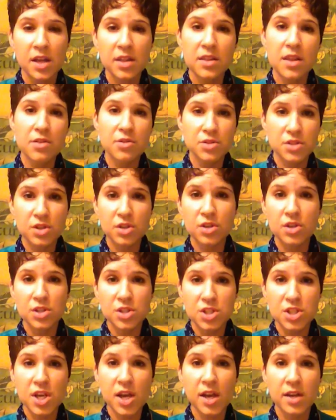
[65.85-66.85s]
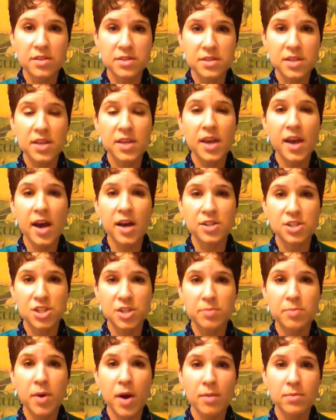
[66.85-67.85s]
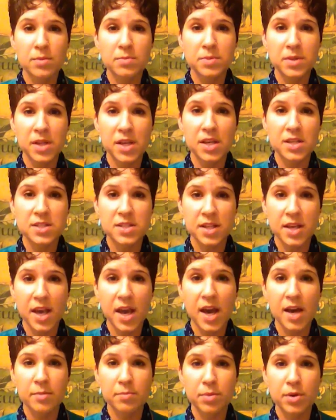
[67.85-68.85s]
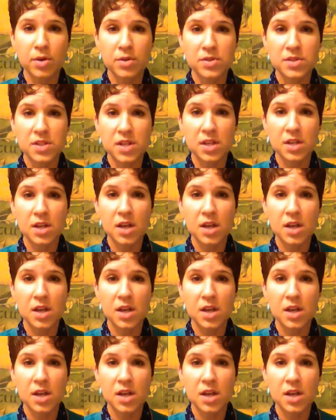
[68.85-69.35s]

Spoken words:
then there's a good chance that, yeah, she probably is a cat person.